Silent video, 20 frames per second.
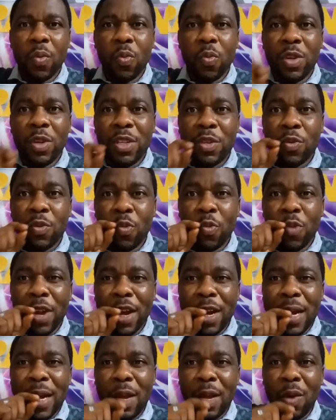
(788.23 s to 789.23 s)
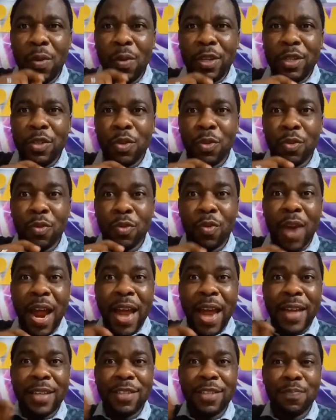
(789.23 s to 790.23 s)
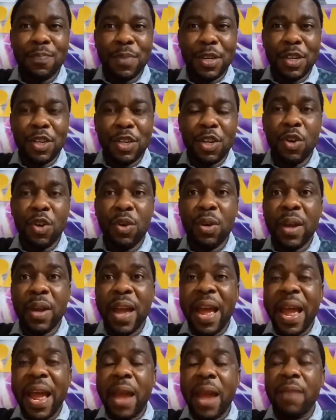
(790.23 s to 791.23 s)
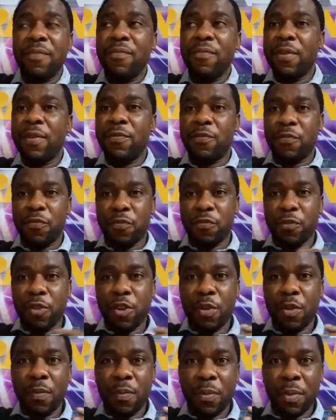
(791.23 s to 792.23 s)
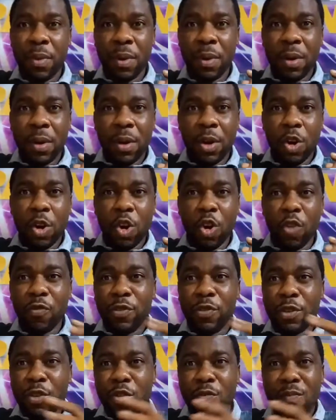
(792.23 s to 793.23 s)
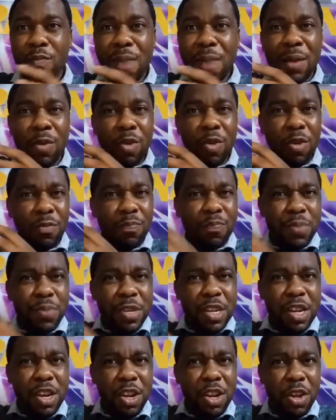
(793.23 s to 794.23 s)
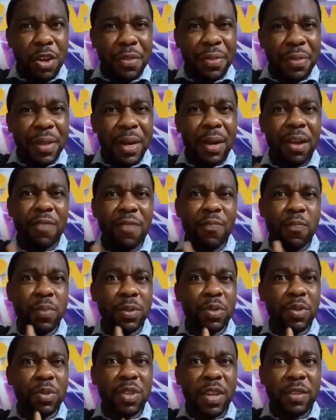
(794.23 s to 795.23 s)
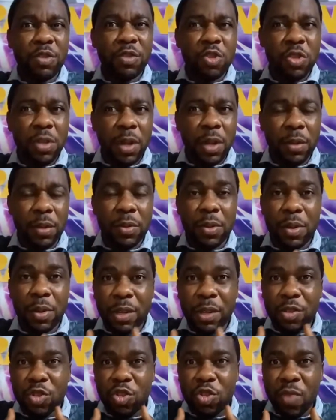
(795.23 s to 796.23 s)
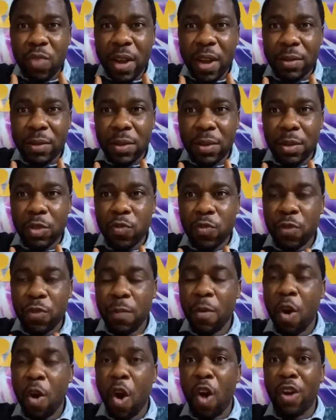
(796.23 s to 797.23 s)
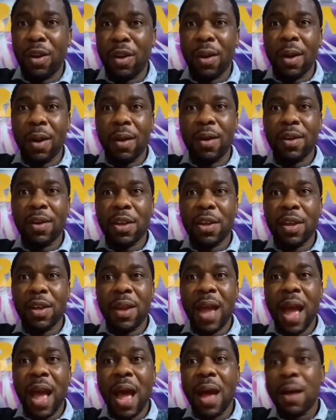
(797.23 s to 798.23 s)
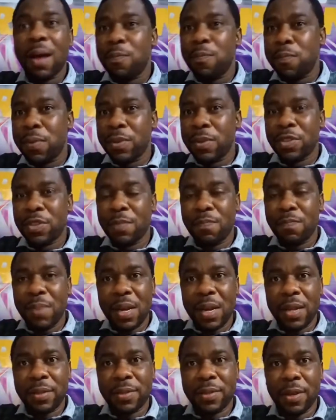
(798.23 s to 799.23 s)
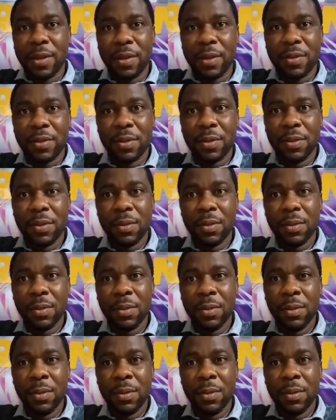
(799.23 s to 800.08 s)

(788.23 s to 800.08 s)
With, we are going to rise beyond every form of human opinion that have potential to distract us from unlocking our possibilities.